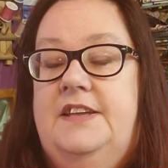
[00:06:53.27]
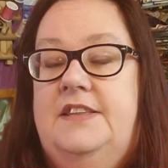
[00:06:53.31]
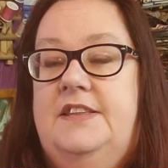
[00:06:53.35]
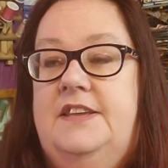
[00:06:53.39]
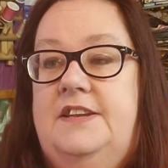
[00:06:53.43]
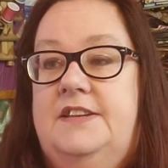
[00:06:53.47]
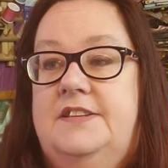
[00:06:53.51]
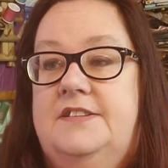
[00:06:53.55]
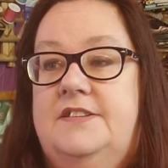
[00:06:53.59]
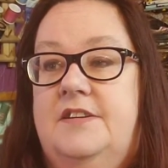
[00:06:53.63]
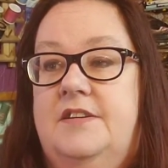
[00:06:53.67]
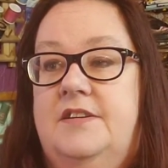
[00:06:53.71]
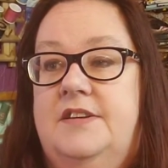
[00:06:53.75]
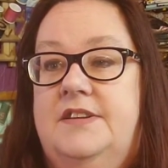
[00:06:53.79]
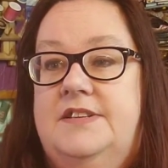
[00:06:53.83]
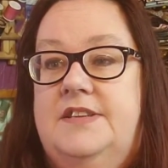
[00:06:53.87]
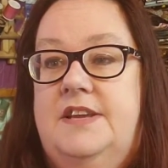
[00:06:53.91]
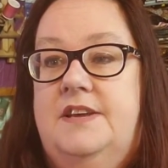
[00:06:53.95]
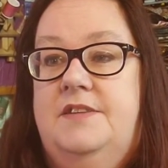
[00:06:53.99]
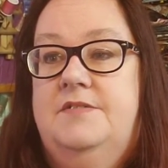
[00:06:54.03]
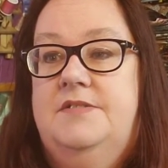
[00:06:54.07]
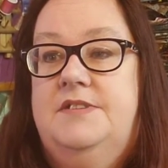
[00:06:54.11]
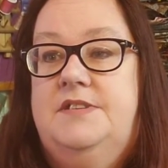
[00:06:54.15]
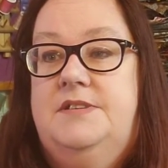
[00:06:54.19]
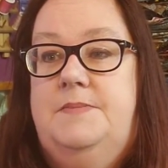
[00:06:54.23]
that as long as
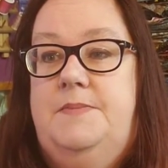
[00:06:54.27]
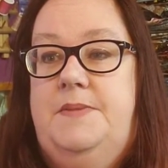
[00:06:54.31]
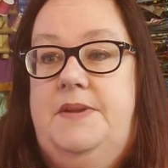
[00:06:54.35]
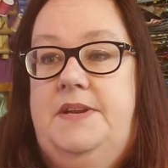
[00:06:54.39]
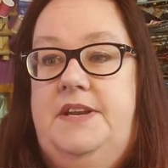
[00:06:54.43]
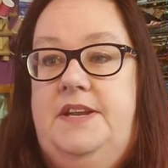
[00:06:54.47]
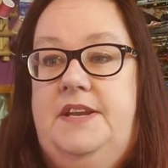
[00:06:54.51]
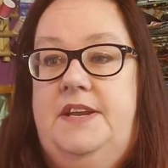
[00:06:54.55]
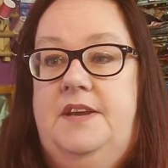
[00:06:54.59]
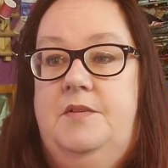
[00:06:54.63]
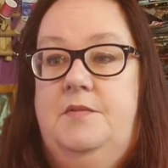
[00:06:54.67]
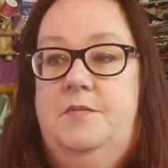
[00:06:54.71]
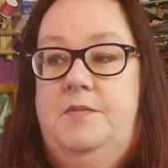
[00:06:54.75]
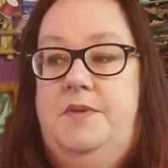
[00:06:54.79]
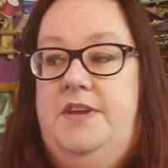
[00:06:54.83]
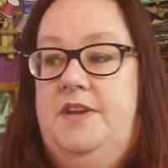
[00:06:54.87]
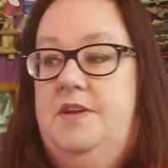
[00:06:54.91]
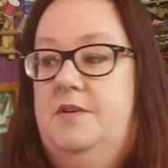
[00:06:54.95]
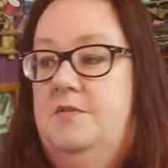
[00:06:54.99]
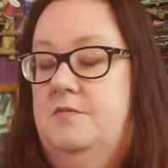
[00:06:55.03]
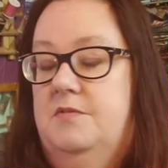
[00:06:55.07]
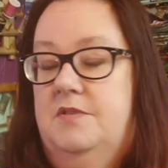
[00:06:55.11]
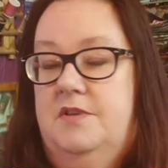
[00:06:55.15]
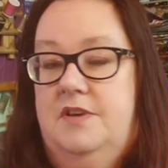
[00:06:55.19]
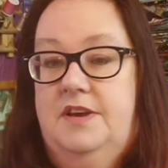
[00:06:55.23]
I was spending a
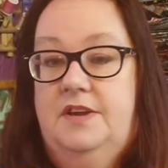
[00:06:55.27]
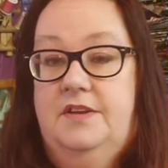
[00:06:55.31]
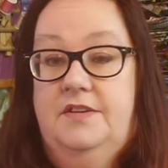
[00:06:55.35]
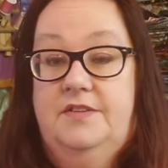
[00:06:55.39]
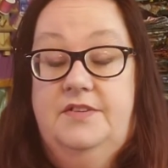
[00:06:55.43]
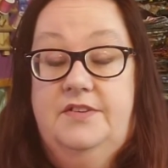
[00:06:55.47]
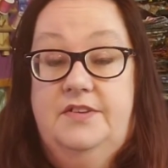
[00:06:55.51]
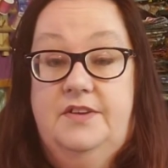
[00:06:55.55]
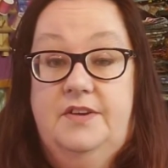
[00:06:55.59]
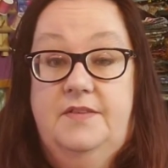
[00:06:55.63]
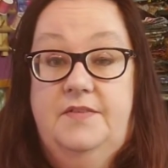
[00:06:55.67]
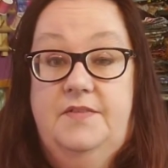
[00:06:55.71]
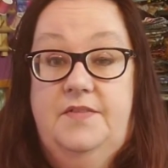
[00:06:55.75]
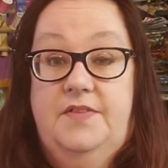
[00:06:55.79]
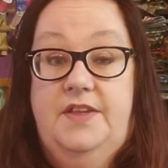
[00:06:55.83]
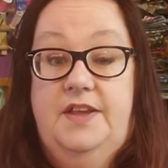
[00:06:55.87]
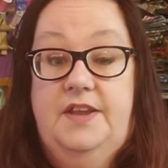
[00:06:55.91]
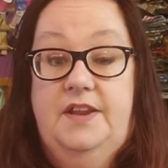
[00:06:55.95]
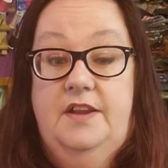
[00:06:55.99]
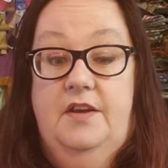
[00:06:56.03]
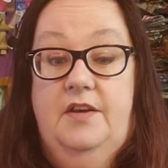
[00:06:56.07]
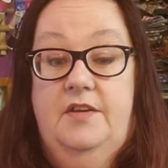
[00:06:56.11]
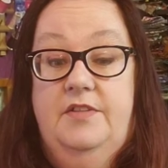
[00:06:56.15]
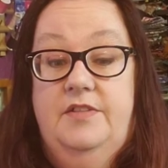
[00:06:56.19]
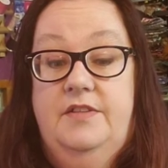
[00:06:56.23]
week working on stuff,
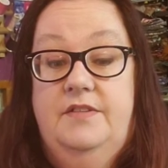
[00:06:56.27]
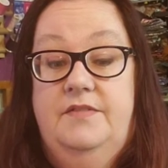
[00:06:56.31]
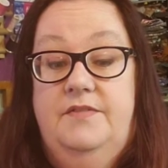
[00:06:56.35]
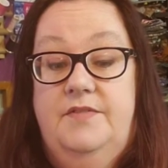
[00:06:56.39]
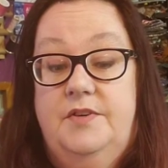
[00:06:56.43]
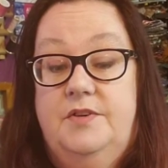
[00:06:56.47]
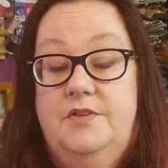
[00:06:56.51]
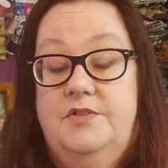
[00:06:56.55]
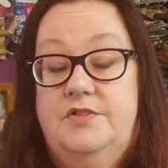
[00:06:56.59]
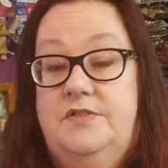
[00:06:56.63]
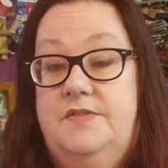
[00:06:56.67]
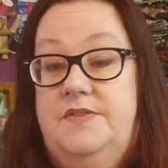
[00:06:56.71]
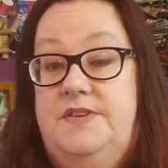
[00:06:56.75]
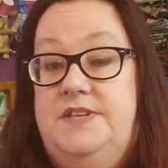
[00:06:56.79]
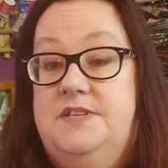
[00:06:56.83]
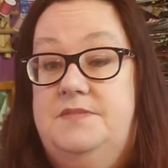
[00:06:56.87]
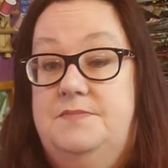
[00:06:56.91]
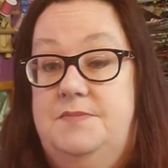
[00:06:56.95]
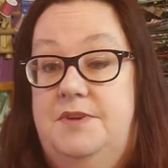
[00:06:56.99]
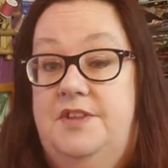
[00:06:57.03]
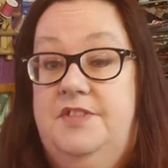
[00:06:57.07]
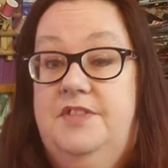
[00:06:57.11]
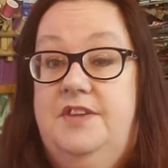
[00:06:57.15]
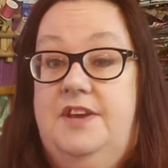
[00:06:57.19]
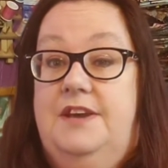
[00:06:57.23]
that on the 1st of each
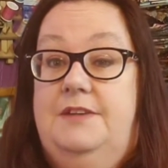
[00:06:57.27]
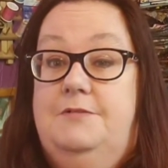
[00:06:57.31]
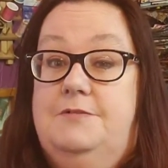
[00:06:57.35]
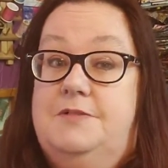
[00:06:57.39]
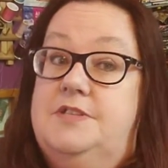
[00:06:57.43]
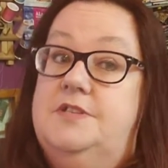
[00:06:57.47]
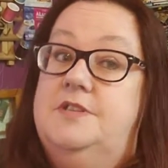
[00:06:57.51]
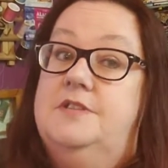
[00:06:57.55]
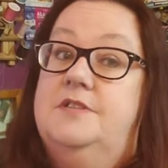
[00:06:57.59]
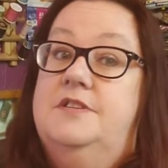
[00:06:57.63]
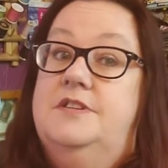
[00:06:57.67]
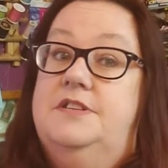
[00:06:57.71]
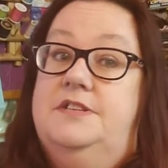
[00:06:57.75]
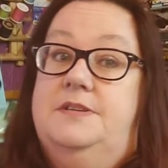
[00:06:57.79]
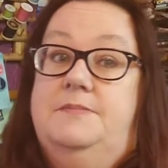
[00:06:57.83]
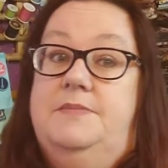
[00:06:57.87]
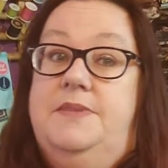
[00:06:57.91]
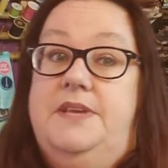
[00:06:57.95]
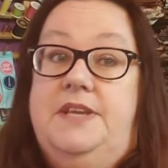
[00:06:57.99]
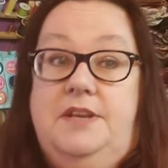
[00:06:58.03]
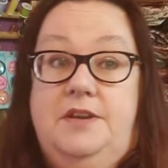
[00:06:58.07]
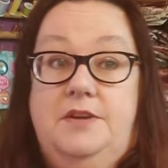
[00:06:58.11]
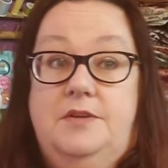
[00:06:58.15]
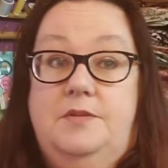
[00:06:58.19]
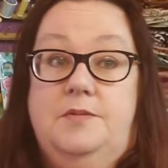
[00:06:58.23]
month I would start
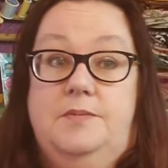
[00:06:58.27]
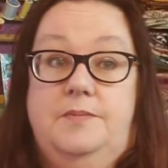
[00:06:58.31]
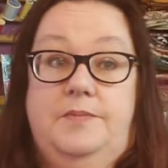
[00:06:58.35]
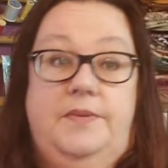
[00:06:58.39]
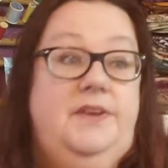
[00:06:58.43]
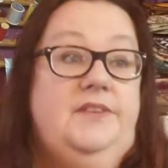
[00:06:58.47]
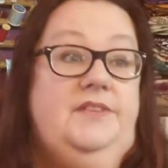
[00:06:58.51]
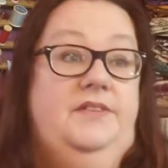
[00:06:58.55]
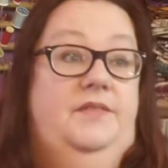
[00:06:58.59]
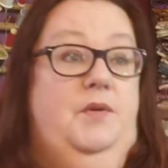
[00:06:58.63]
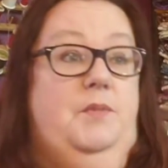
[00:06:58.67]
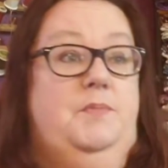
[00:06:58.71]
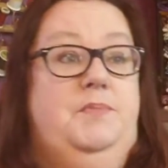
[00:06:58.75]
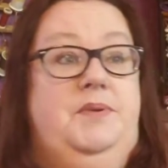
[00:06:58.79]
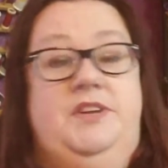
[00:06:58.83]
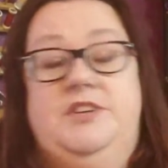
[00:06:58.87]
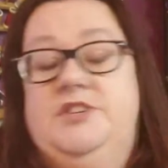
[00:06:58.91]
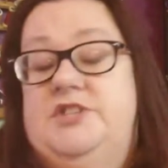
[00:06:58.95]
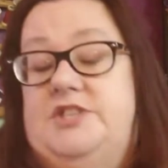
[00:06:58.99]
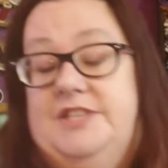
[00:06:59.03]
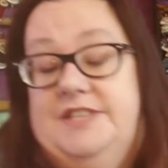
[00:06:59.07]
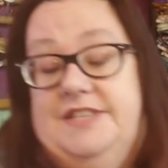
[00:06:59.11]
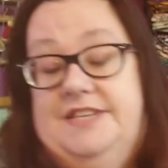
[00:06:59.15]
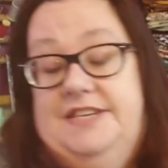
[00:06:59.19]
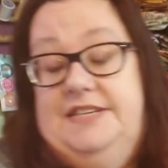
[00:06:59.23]
something new, because I have a
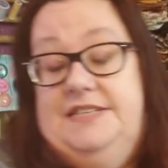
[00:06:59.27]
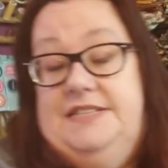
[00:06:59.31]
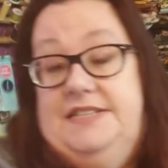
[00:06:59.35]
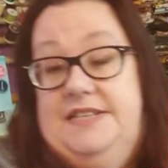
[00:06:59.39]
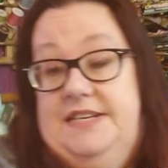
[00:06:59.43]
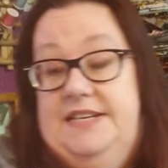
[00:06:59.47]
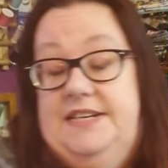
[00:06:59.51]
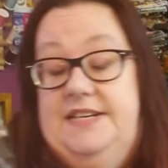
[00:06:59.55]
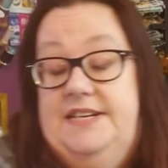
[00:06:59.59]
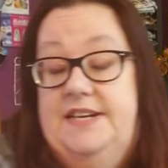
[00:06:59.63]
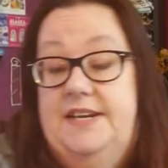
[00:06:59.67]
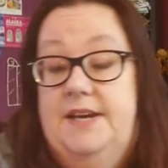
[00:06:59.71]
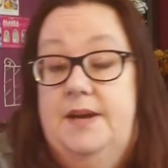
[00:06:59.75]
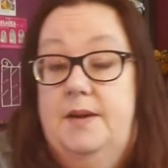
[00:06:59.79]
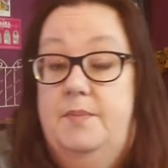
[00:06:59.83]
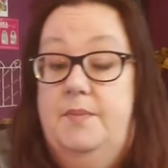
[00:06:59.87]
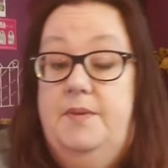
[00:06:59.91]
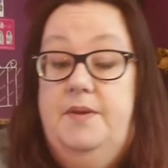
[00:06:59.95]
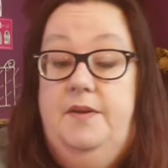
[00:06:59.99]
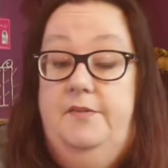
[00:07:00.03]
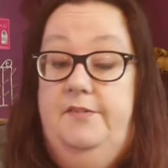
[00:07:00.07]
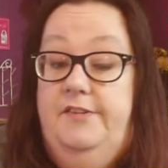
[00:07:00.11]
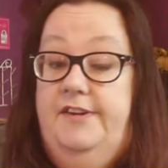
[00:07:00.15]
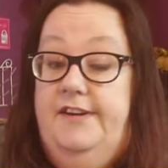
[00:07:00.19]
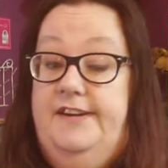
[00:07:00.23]
bunch of things kitted up
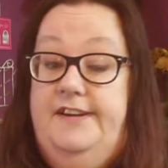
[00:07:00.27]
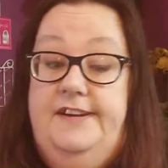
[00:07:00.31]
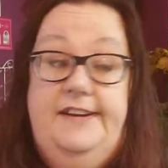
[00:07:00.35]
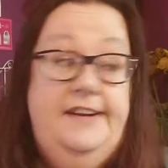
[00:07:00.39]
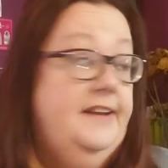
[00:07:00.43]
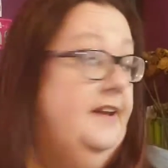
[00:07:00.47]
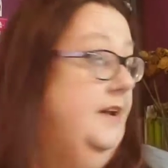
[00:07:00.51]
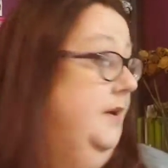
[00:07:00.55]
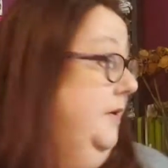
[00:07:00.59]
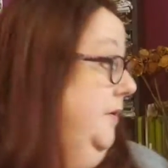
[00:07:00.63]
and ready to